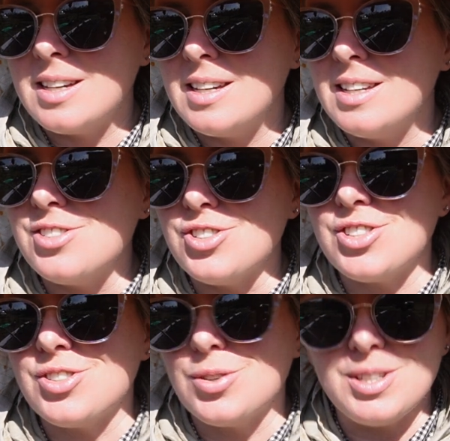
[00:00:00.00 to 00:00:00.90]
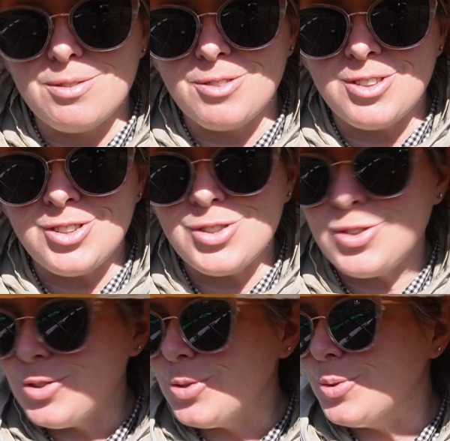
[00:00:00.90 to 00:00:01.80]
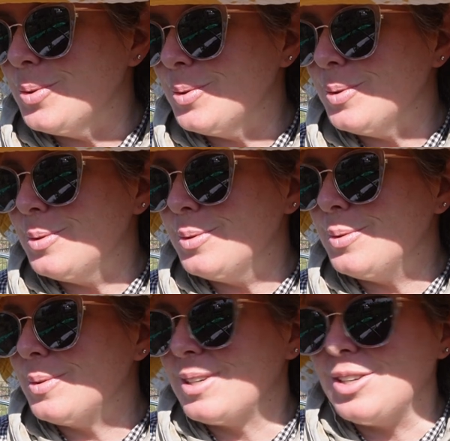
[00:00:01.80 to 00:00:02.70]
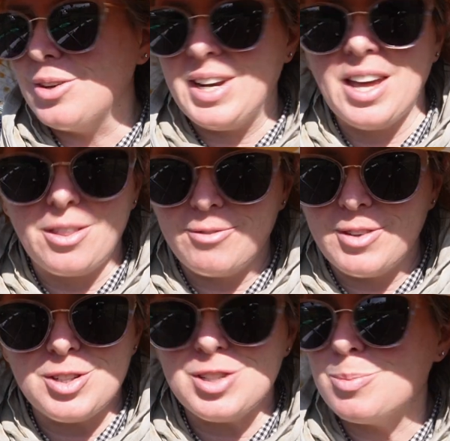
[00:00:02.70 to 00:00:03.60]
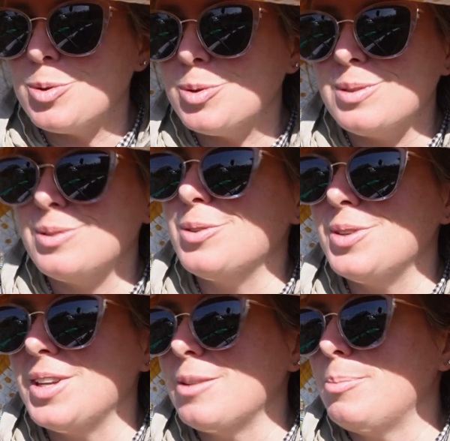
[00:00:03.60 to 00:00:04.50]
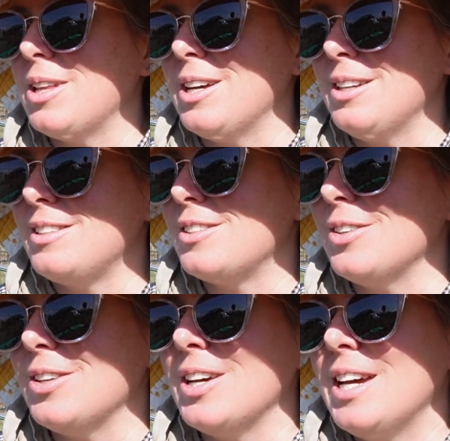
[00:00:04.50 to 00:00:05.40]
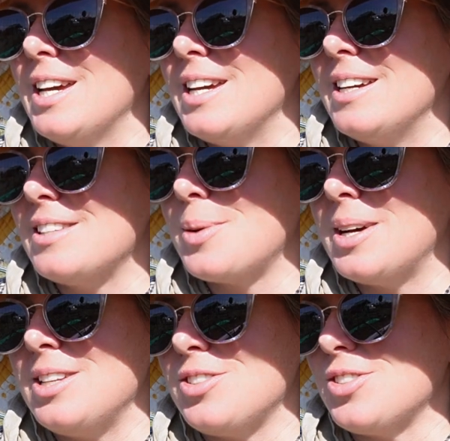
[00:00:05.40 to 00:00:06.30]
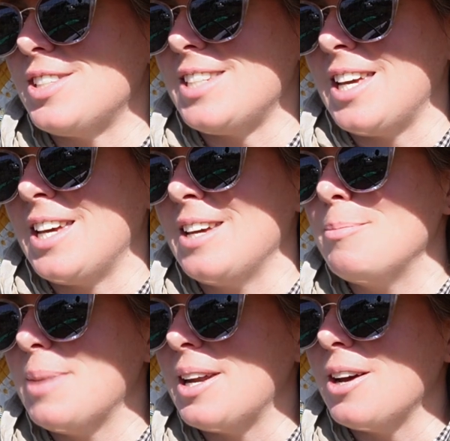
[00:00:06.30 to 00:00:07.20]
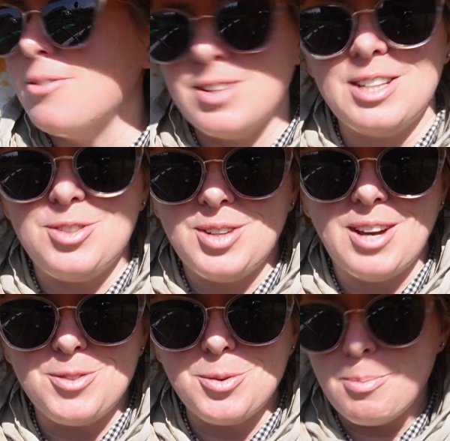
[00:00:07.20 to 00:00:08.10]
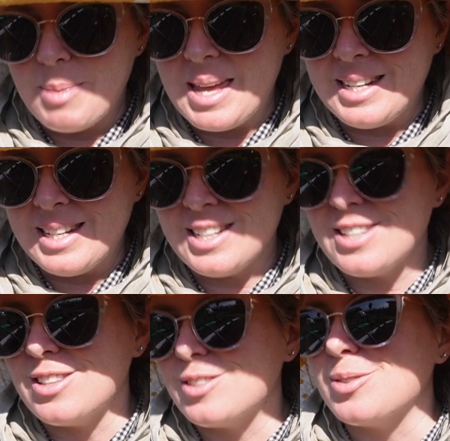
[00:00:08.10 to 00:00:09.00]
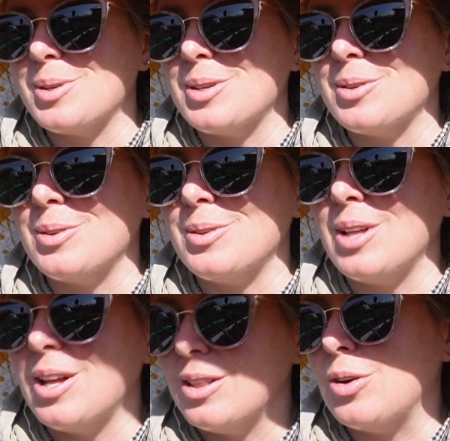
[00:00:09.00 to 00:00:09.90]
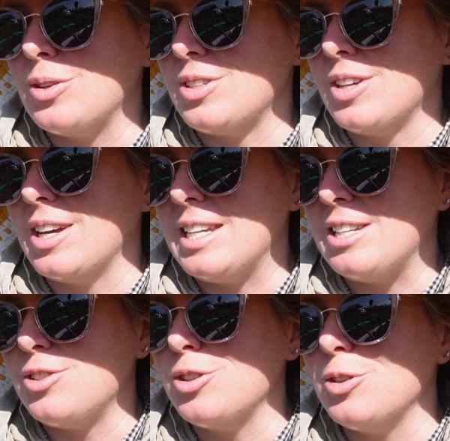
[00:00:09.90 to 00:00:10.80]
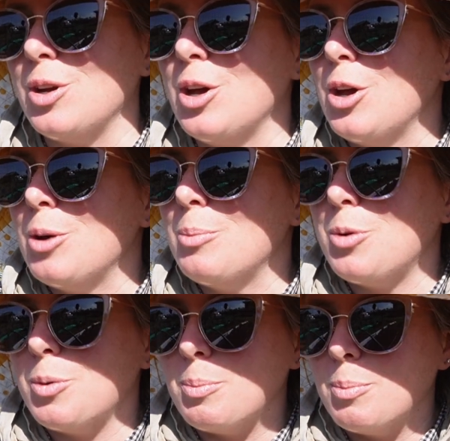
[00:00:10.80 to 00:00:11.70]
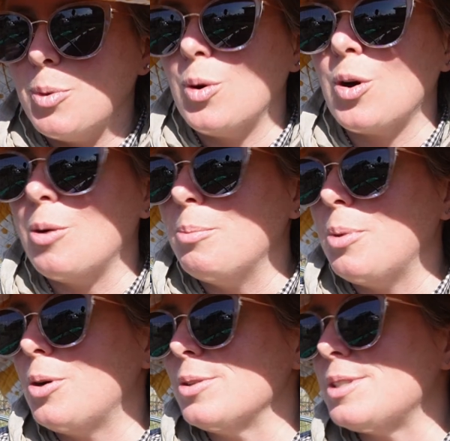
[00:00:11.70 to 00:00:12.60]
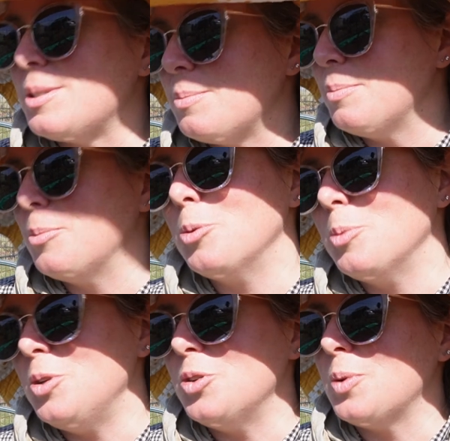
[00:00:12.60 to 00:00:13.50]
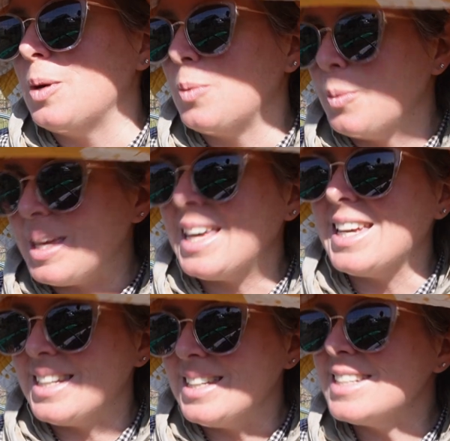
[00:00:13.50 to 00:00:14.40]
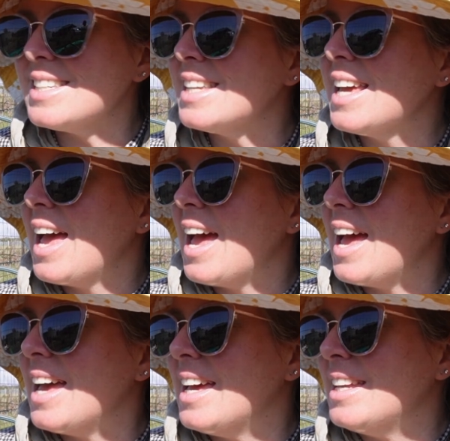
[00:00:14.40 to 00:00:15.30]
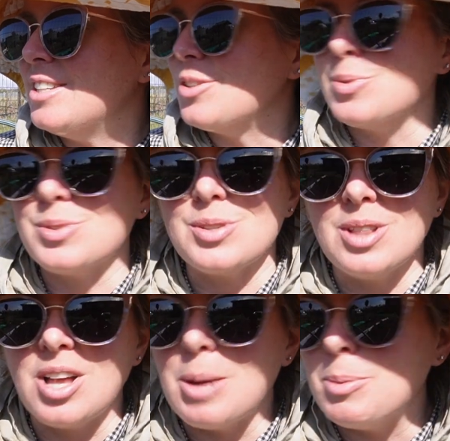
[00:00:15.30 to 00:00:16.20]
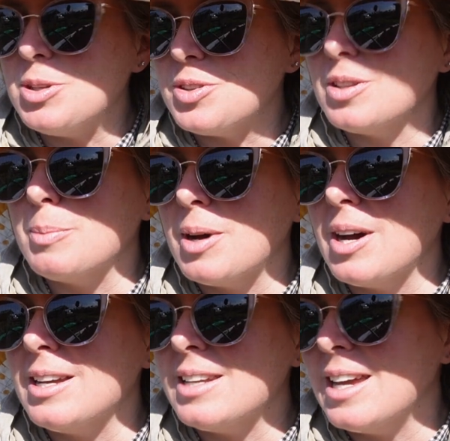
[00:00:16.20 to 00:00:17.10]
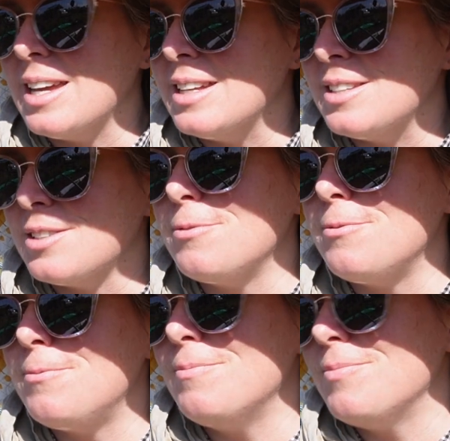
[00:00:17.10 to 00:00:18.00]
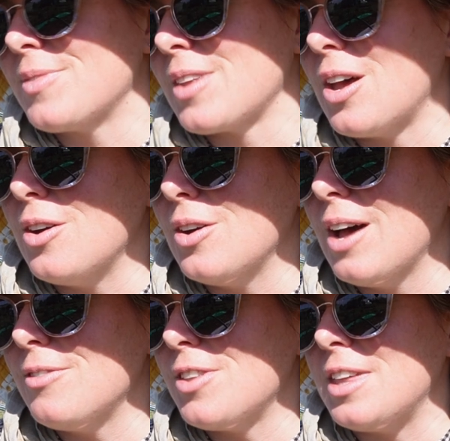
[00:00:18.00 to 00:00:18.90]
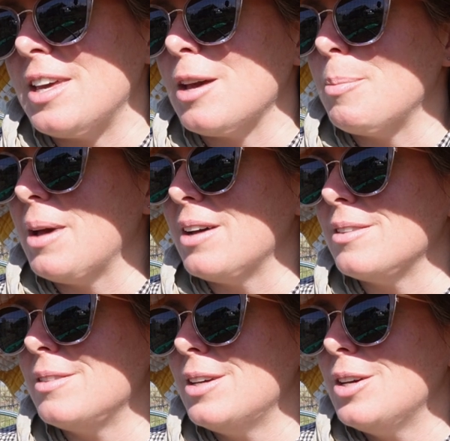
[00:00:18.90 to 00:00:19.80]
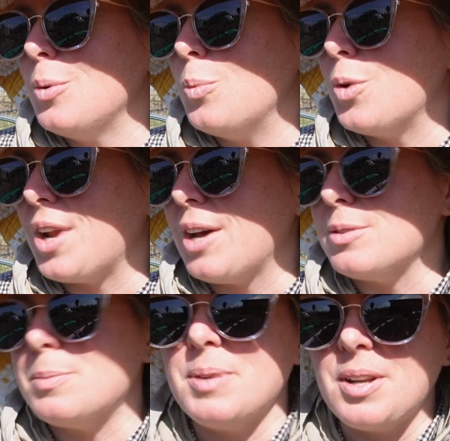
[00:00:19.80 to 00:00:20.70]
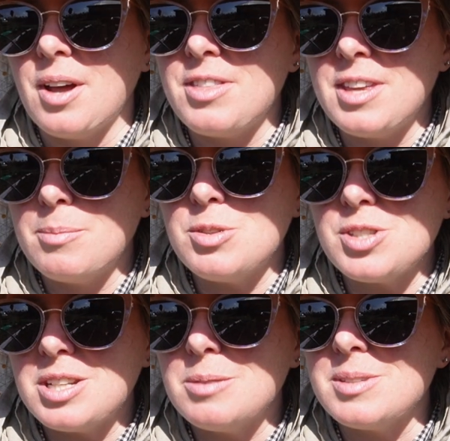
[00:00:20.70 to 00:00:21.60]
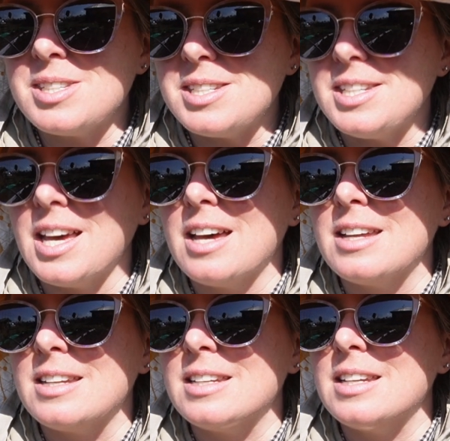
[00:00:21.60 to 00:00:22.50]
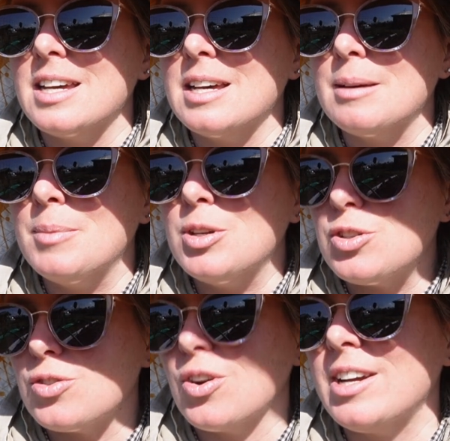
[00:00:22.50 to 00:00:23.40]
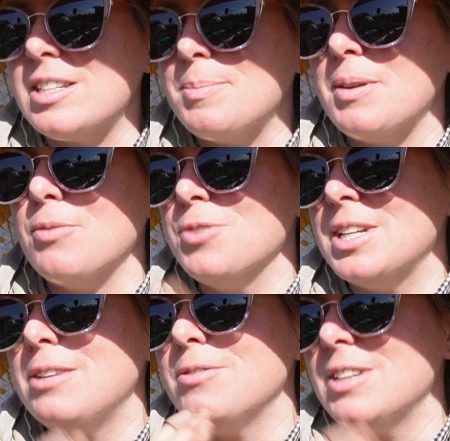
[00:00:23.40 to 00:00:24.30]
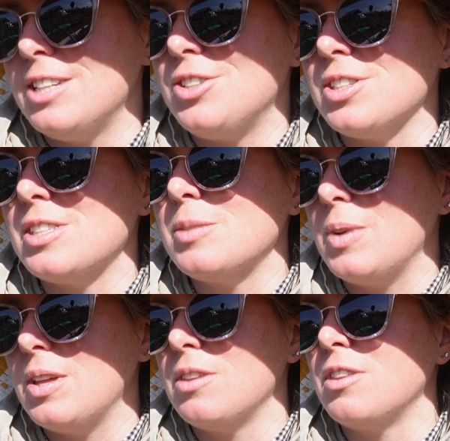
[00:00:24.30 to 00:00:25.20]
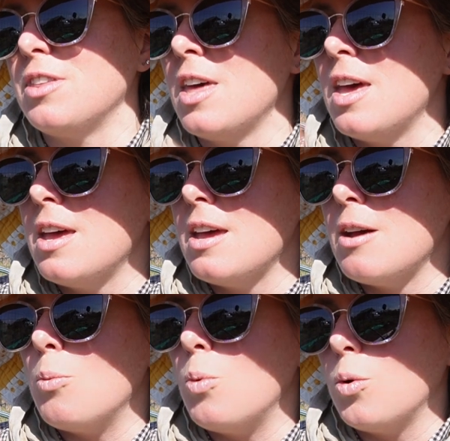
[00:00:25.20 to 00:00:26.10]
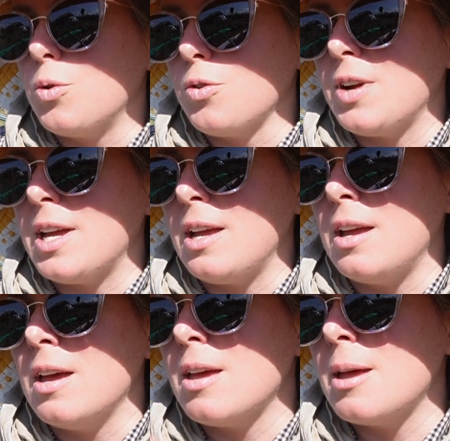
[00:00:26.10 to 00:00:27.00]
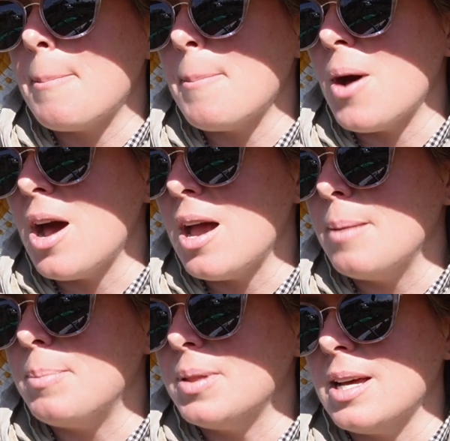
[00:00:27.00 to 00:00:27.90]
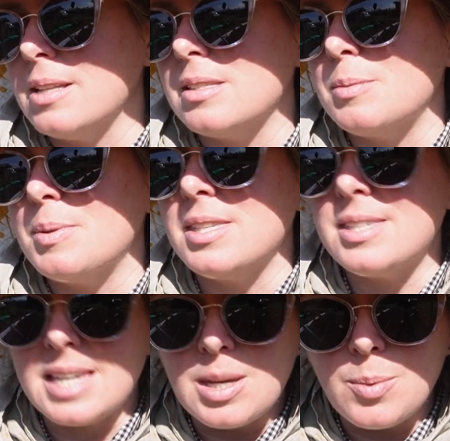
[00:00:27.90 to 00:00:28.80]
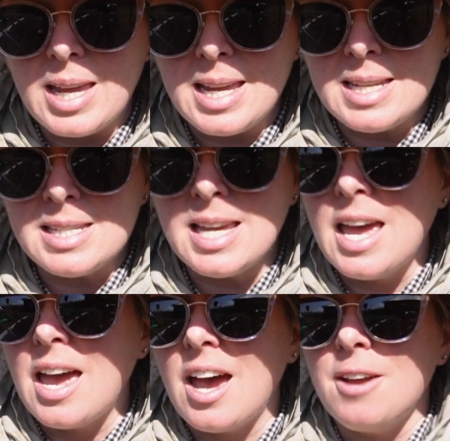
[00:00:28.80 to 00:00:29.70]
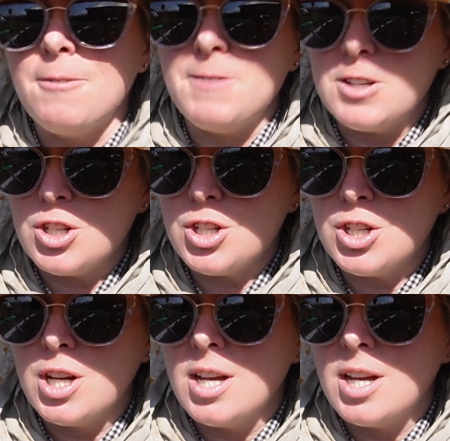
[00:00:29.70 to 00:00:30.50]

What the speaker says: is just so different to, you know, another vegetable or another plant. So it's quite interesting, but I really do have to amend the soil a lot. I need to put more compost, more manure when we get it, and also lime and dolomite, and I'll have a think about what else, but I think I'm just going to start trying to be really religious with watering my plants with seaweed and fish